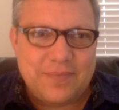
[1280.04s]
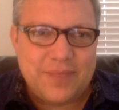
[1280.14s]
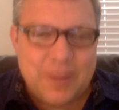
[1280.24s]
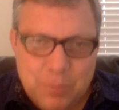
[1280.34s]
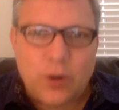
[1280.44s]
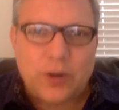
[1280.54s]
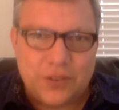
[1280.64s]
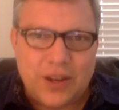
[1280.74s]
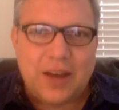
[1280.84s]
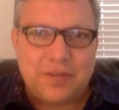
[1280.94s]
Important
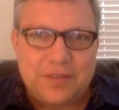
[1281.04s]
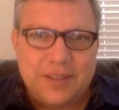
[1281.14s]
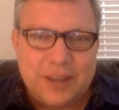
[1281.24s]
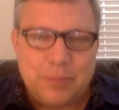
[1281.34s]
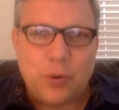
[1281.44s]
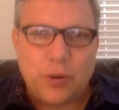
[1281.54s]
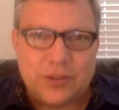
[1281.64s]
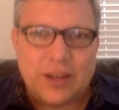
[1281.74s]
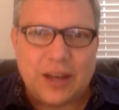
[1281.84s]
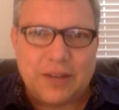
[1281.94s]
stuff.
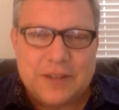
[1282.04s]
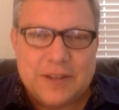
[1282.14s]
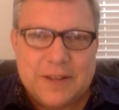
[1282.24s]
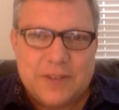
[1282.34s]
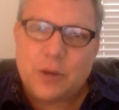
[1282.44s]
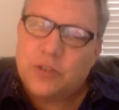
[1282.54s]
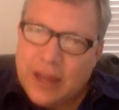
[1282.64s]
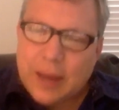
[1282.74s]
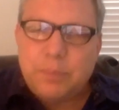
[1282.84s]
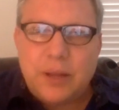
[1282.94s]
So
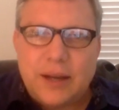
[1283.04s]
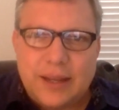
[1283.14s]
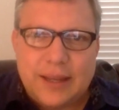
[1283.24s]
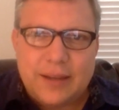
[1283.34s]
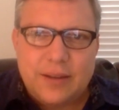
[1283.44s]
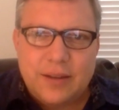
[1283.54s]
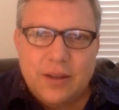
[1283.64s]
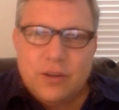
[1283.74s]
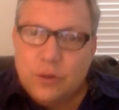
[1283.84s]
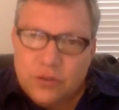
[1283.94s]
stay plugged in,
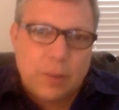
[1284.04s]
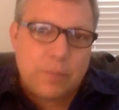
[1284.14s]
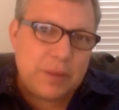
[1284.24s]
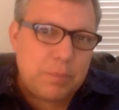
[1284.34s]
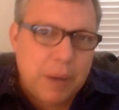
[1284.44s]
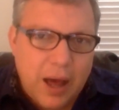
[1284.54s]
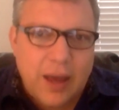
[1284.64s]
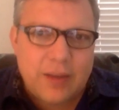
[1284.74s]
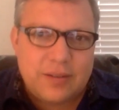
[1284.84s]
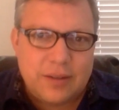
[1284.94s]
do something
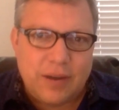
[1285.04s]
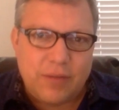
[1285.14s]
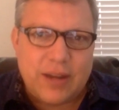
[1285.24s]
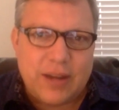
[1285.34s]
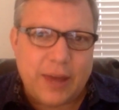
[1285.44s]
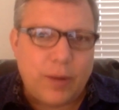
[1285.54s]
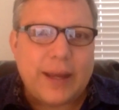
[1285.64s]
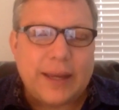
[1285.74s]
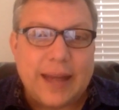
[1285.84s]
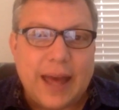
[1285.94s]
positive every day, and
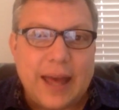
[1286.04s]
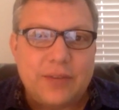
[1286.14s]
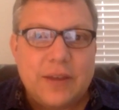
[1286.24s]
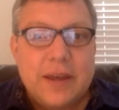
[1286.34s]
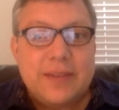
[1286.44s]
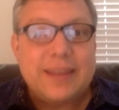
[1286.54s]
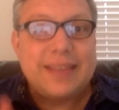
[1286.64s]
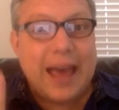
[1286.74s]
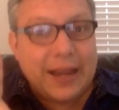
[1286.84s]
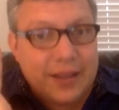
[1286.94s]
recognize
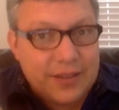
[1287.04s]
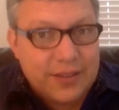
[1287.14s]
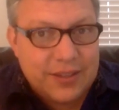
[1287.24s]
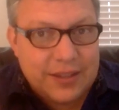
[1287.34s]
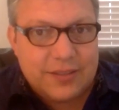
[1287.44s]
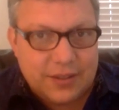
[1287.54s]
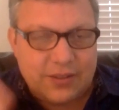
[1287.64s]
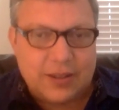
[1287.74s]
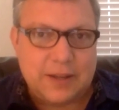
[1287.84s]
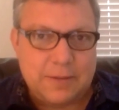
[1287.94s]
that
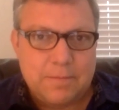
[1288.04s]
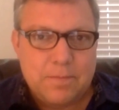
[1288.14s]
consistency